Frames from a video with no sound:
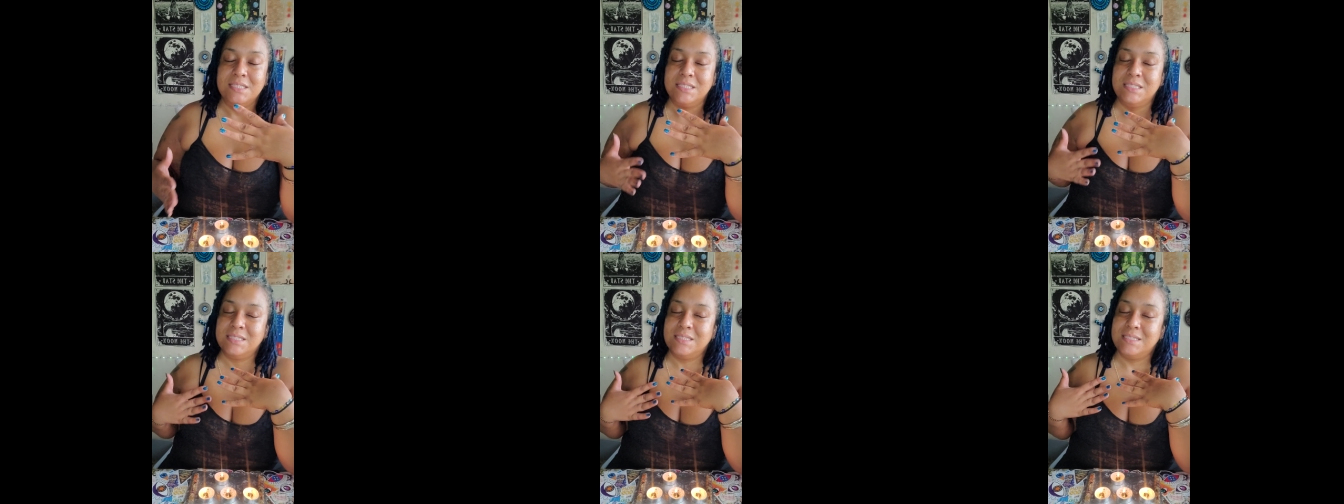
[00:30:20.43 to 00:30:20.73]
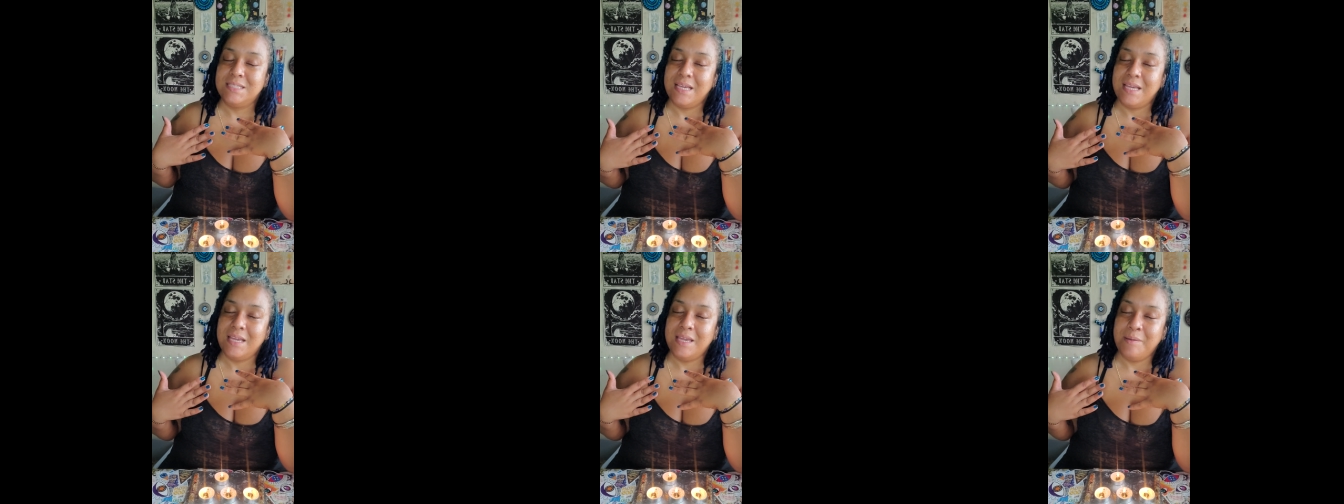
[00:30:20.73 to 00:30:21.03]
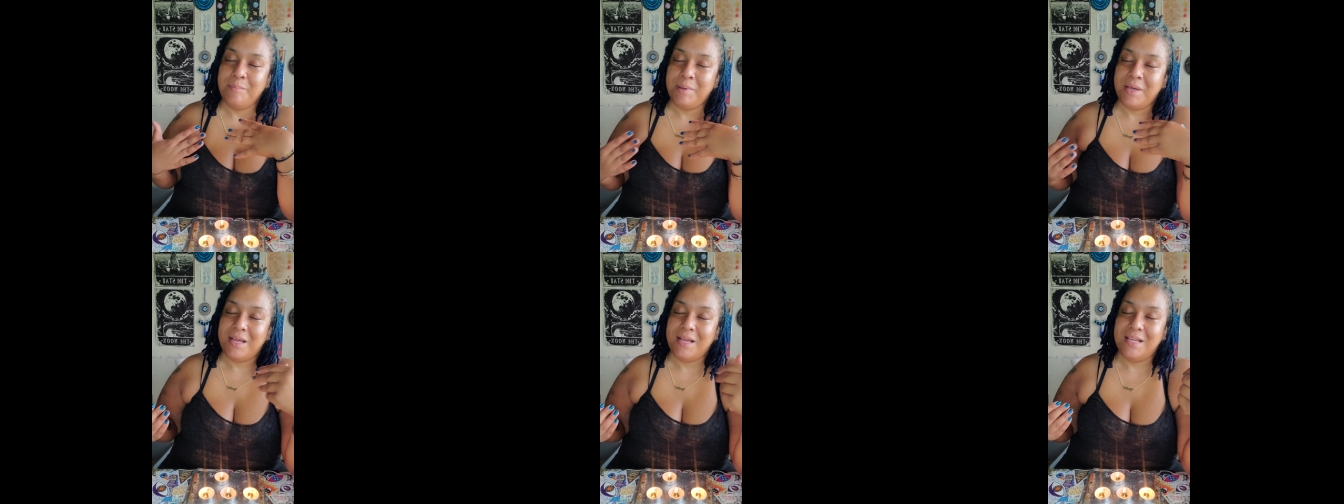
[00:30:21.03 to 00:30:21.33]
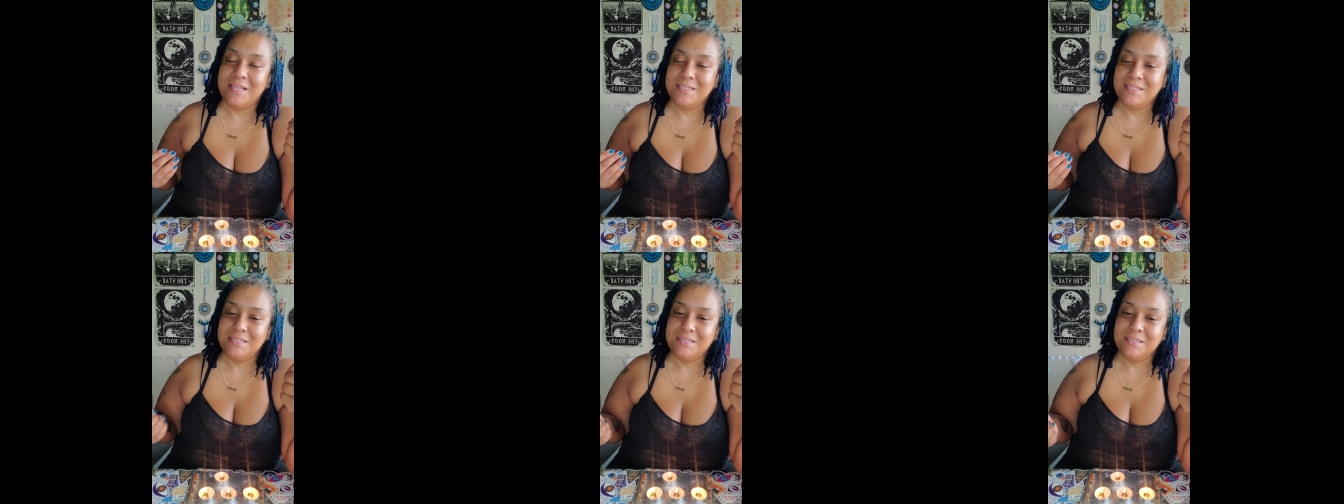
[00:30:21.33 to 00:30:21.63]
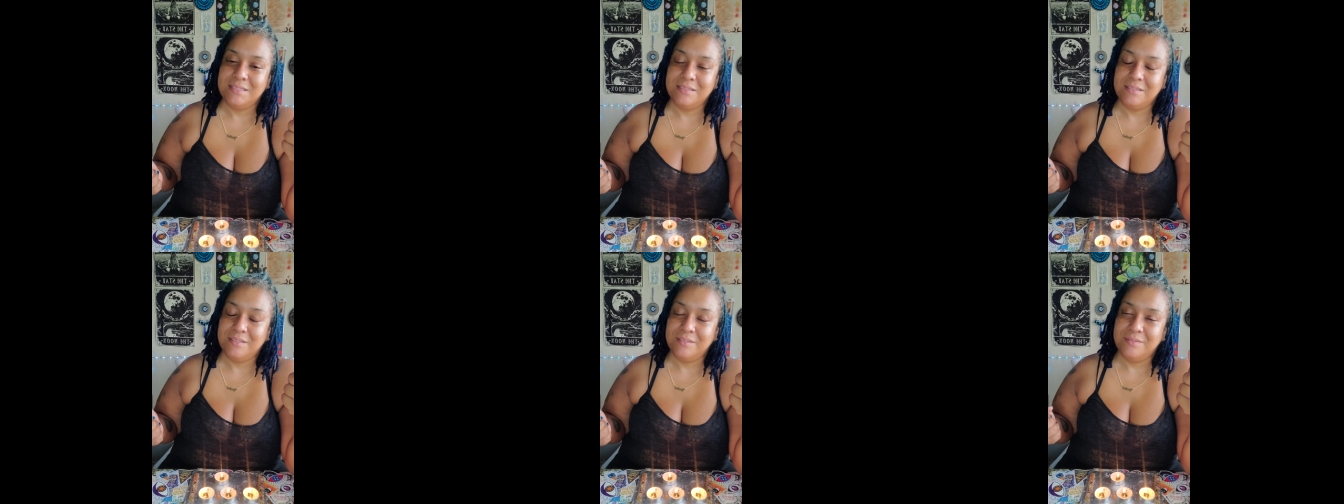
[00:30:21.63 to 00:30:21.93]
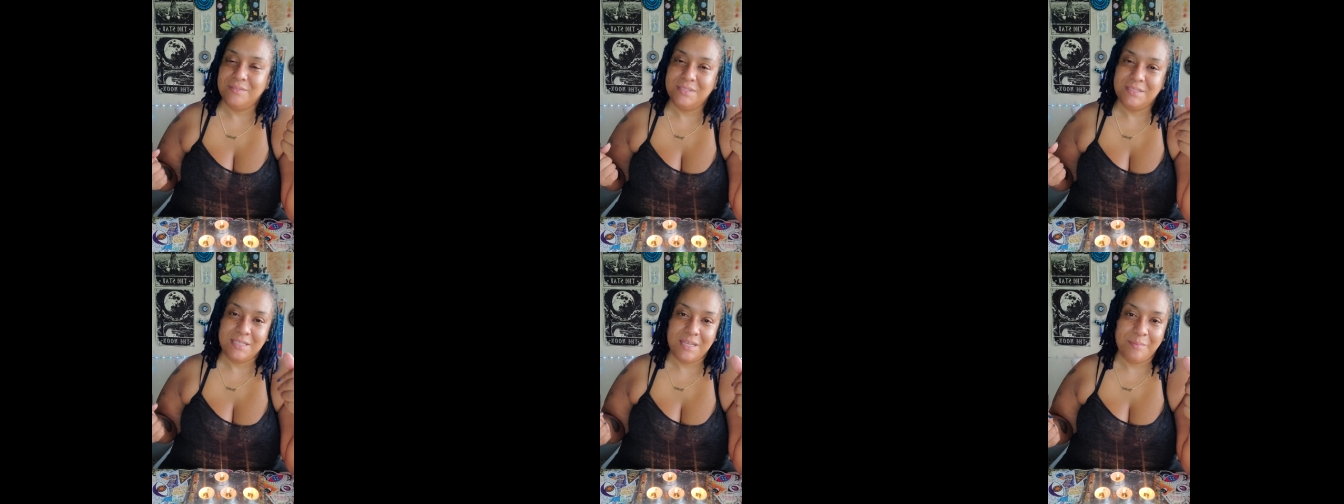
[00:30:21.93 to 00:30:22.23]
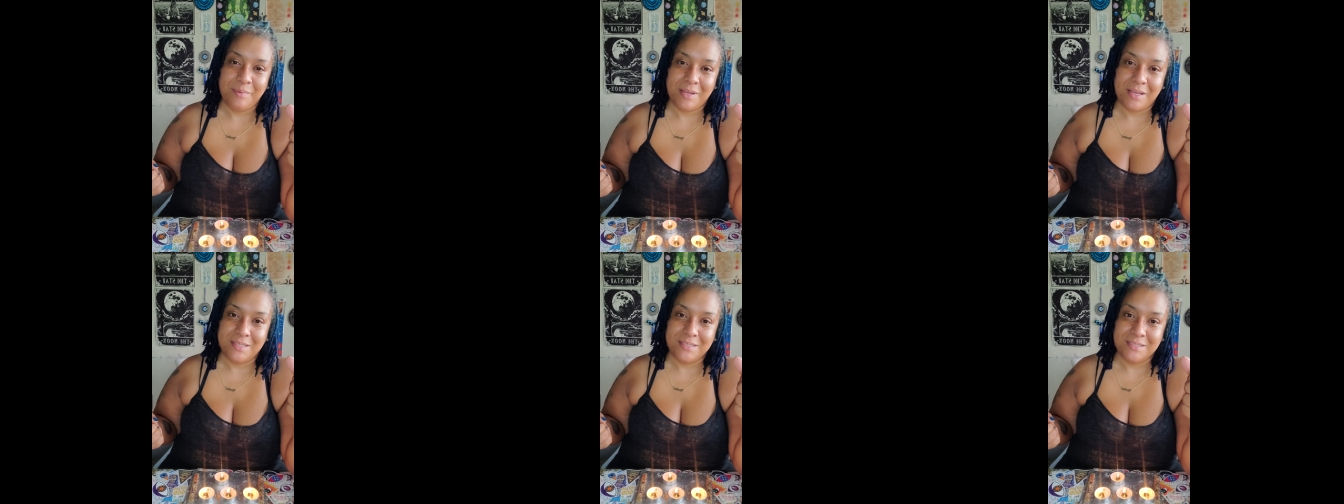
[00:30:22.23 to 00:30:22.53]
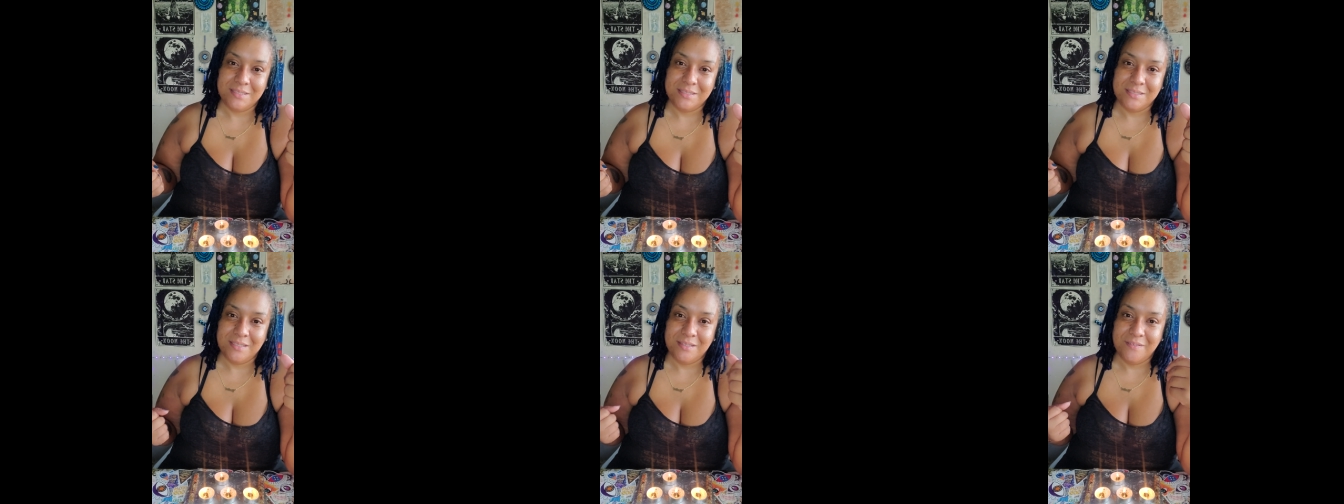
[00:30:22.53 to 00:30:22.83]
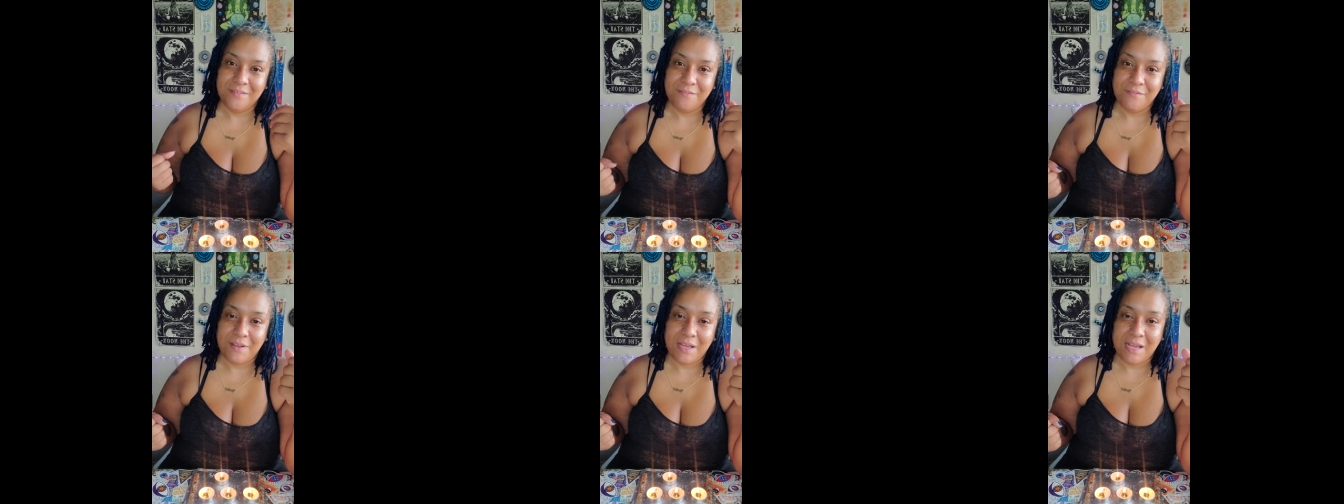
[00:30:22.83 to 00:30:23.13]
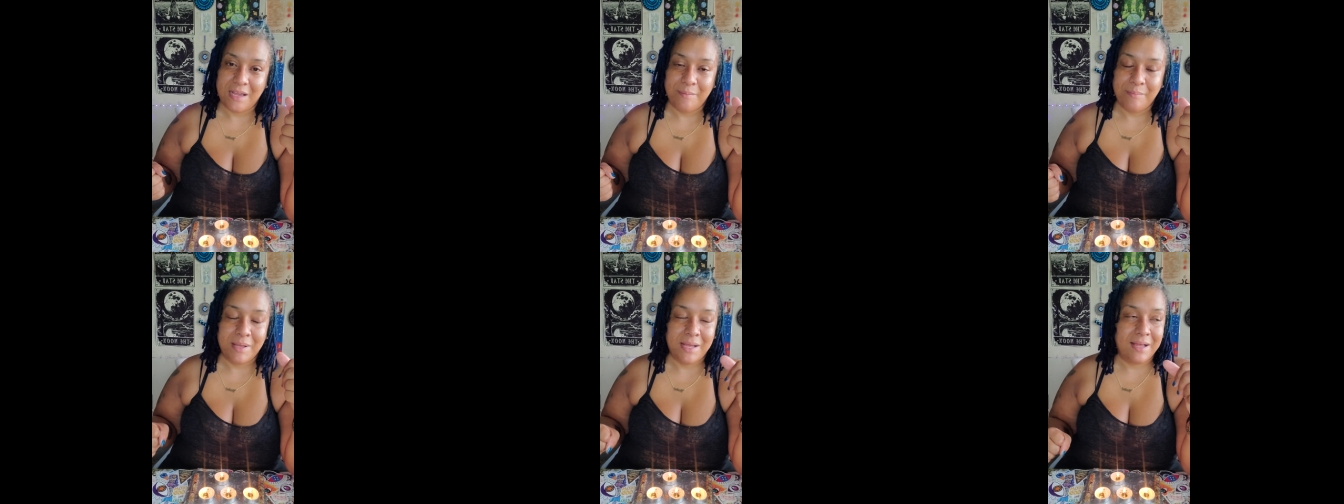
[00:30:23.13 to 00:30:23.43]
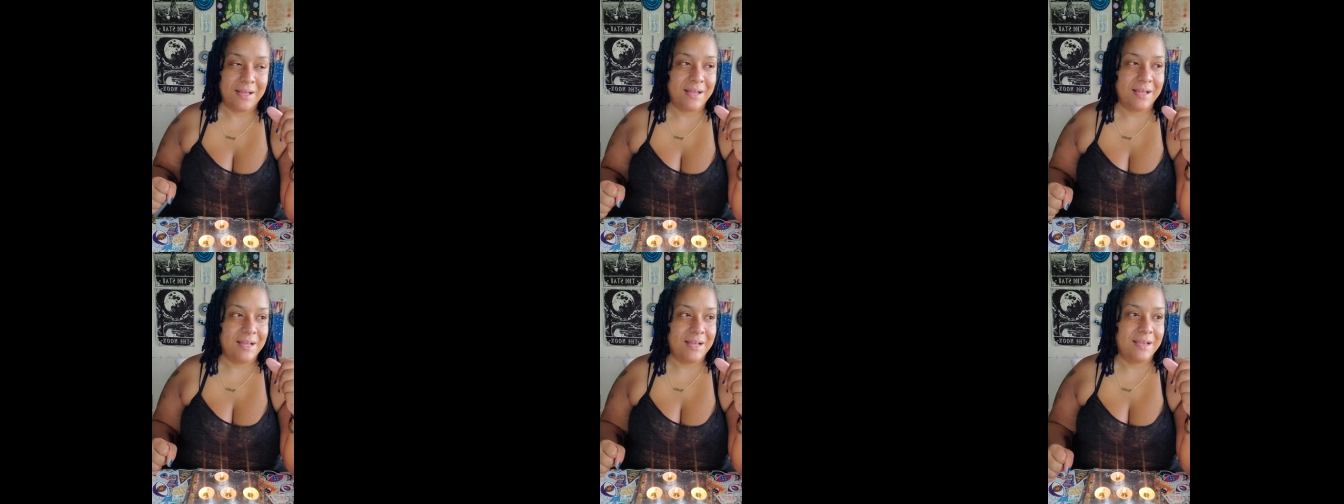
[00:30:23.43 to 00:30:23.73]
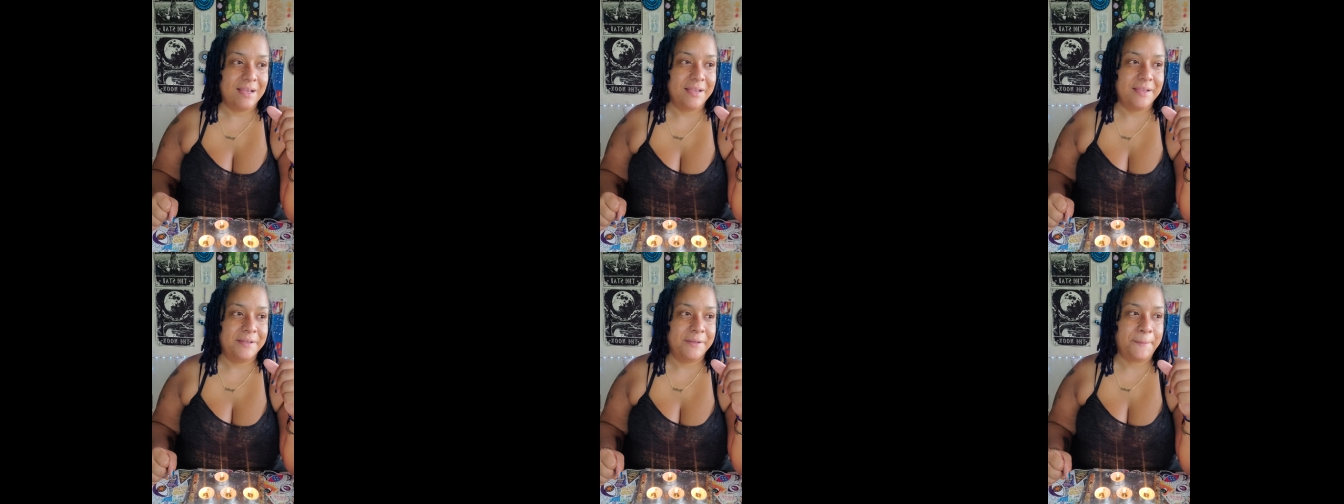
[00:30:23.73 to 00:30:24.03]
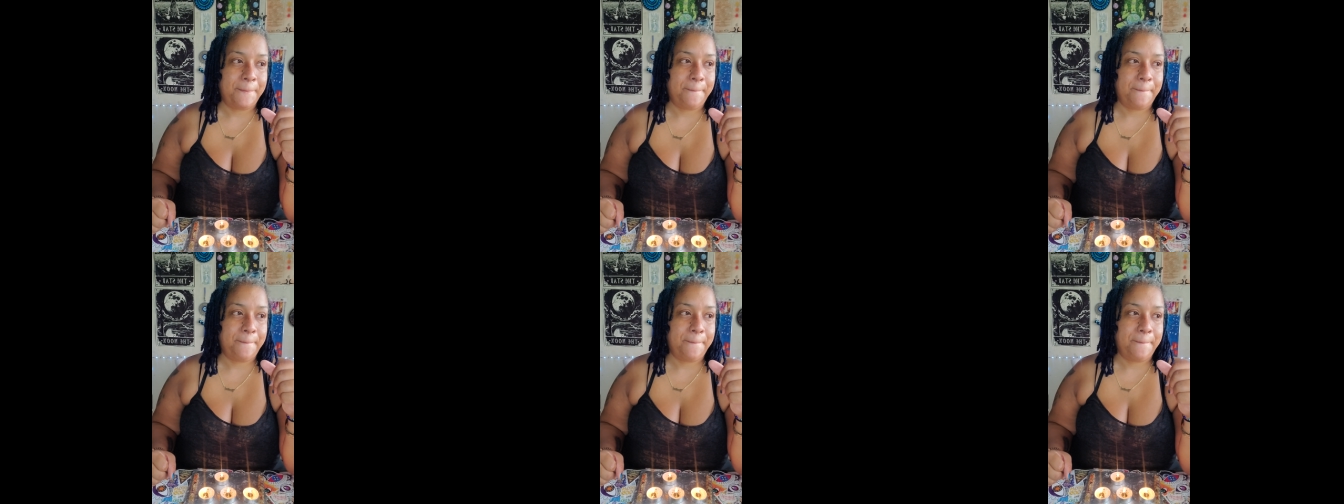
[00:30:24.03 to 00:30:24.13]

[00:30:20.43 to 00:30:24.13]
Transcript: Stay positive, stay positive, vibe high